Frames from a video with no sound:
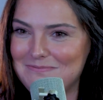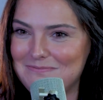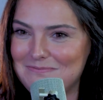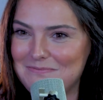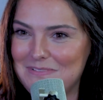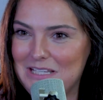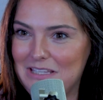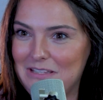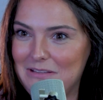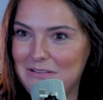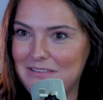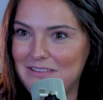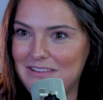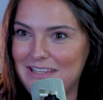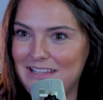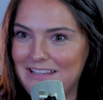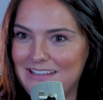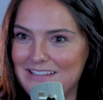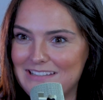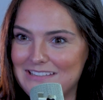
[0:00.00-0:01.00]
make you
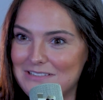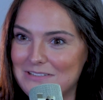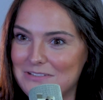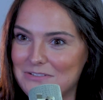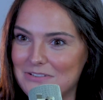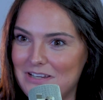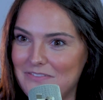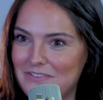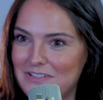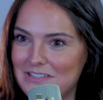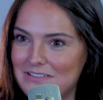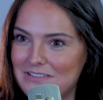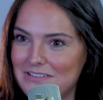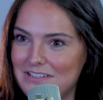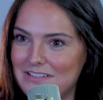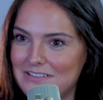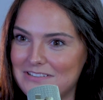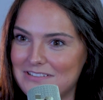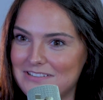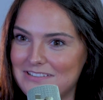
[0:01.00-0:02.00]
think as you're driving down
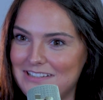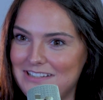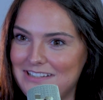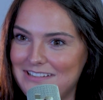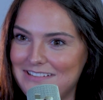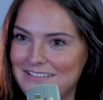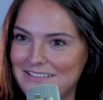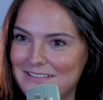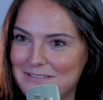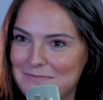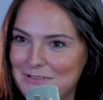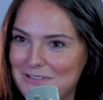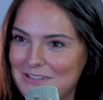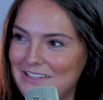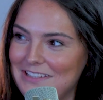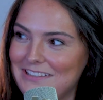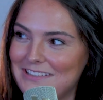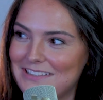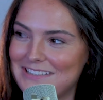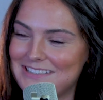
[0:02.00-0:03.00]
the interstate. I'm
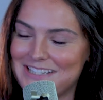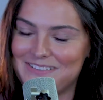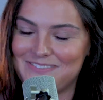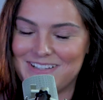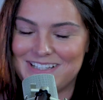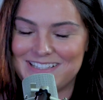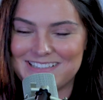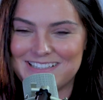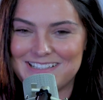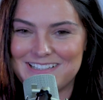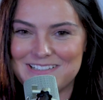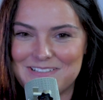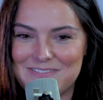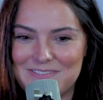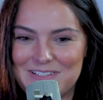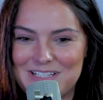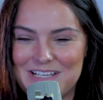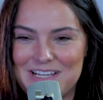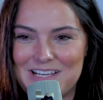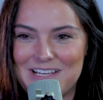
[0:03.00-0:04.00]
looking at the semis like, oh
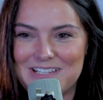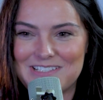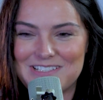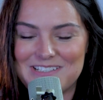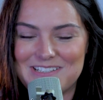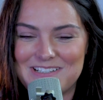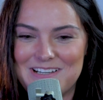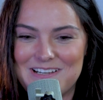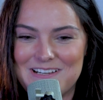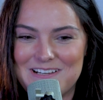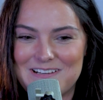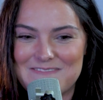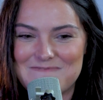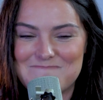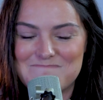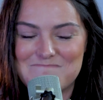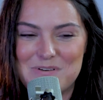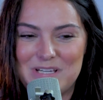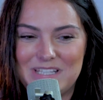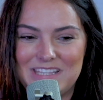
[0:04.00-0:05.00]
my gosh.
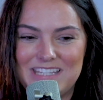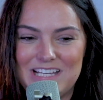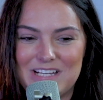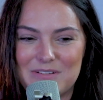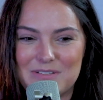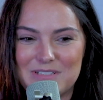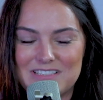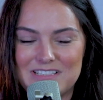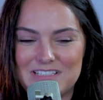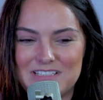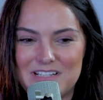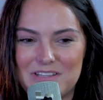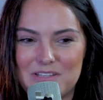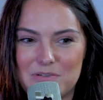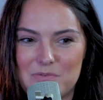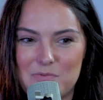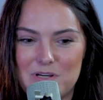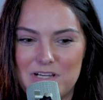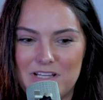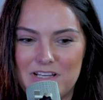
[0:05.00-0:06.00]
But there was
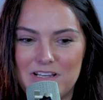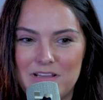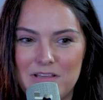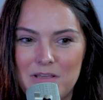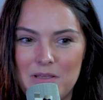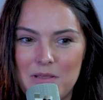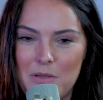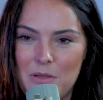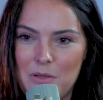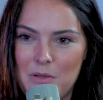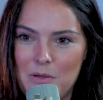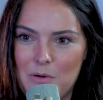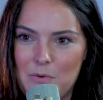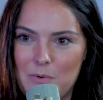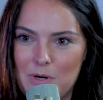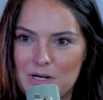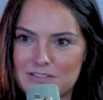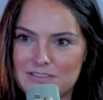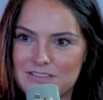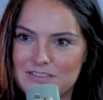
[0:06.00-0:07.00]
another one
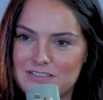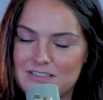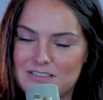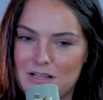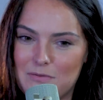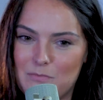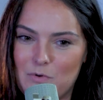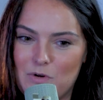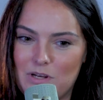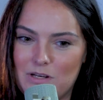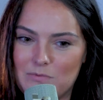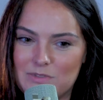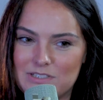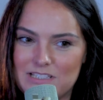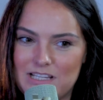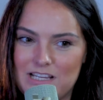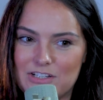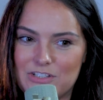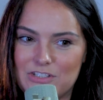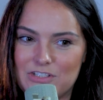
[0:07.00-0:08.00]
where someone
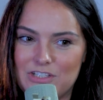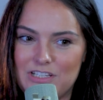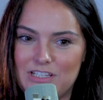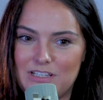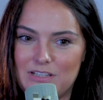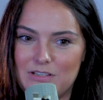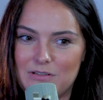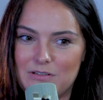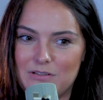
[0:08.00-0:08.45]
was actually